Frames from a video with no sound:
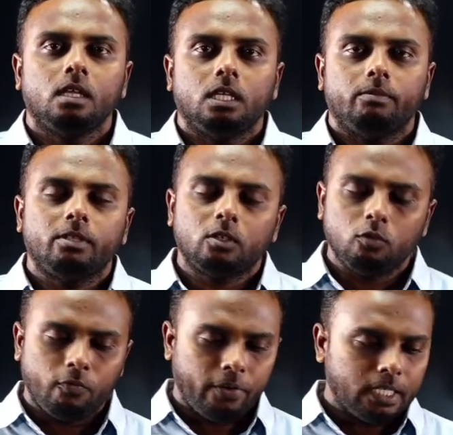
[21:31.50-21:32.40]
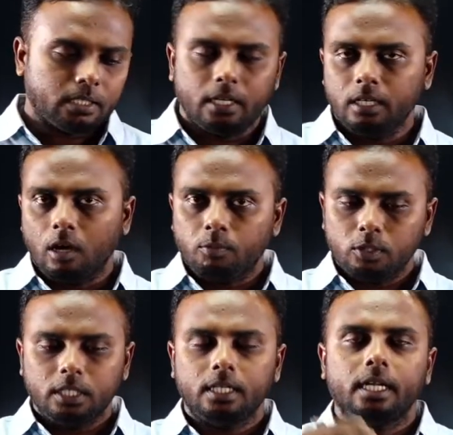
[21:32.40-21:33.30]
If the two fields are in
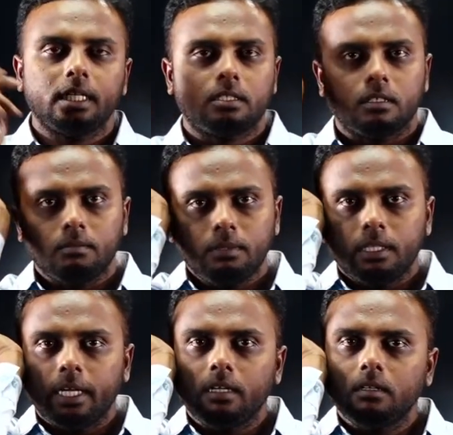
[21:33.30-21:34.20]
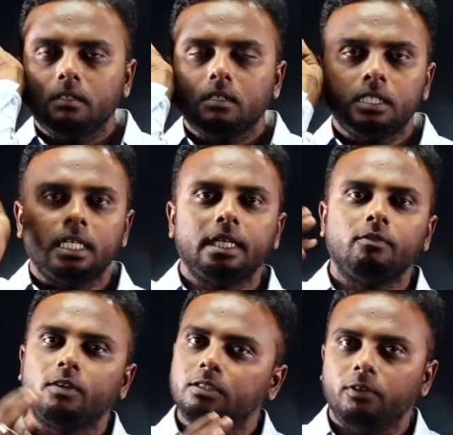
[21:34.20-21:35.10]
opposite direction, then resultant
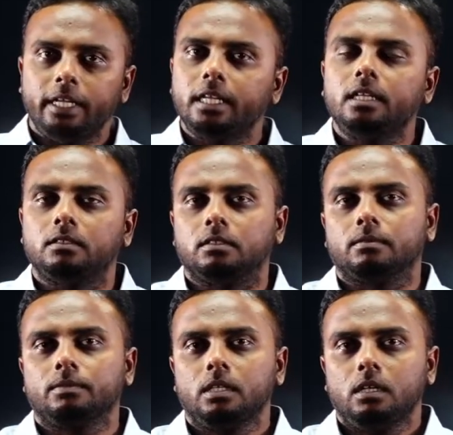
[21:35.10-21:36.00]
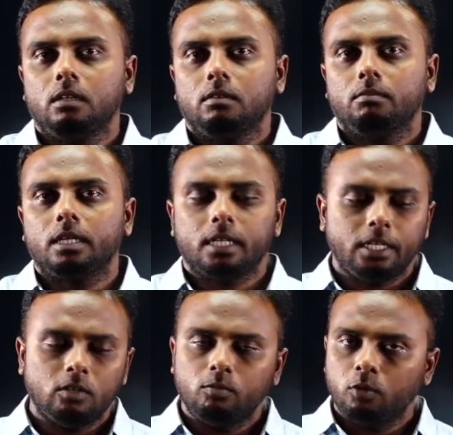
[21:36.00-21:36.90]
flux will decrease. But right
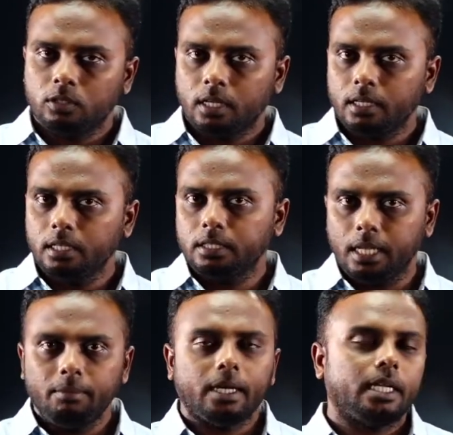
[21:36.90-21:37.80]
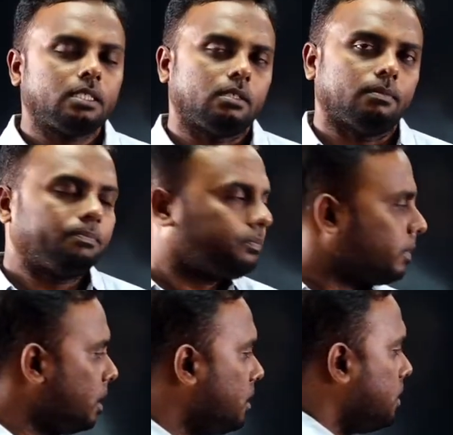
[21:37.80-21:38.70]
now both are in same direction.
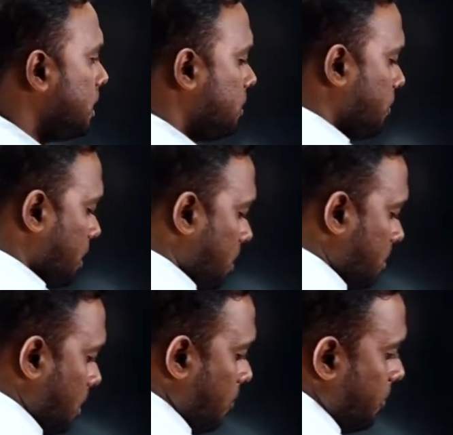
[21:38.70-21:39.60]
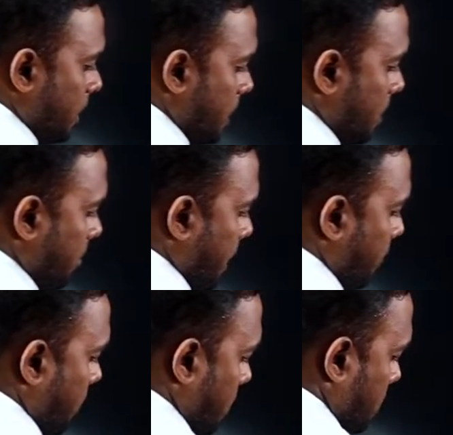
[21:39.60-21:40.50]
That's why if this is the main
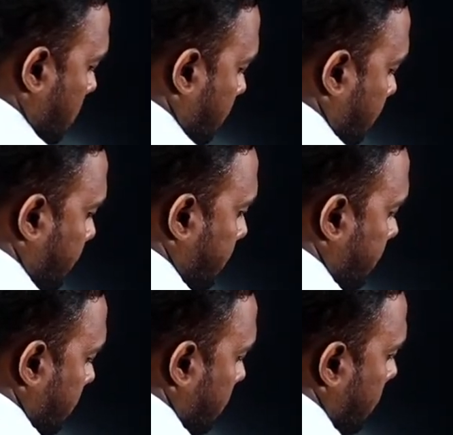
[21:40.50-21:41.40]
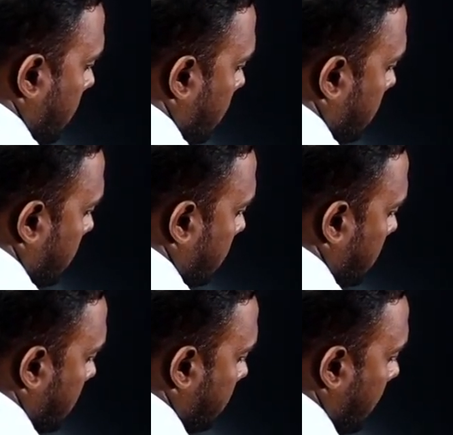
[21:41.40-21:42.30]
flux, see, this
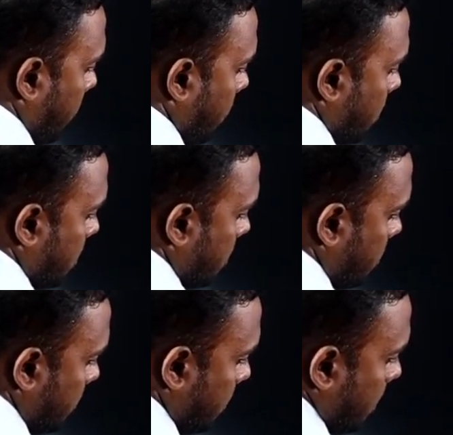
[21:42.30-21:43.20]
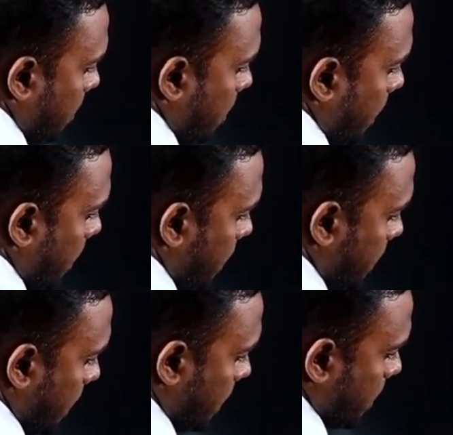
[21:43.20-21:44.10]
is main flux in this
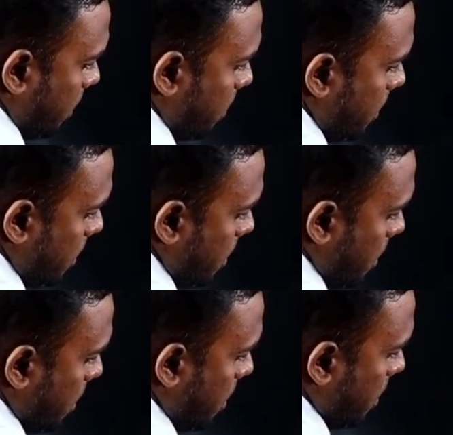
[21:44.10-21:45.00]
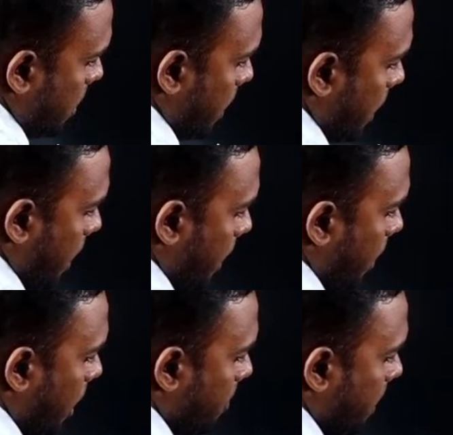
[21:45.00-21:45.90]
direction, and
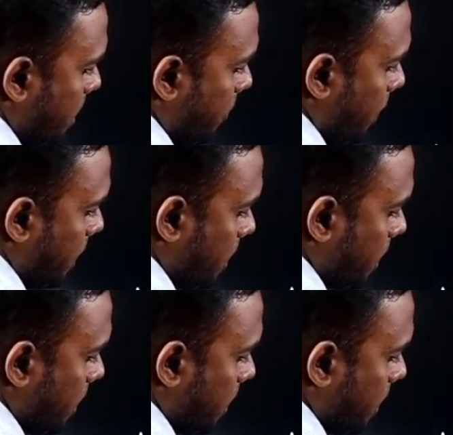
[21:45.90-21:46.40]
armature flux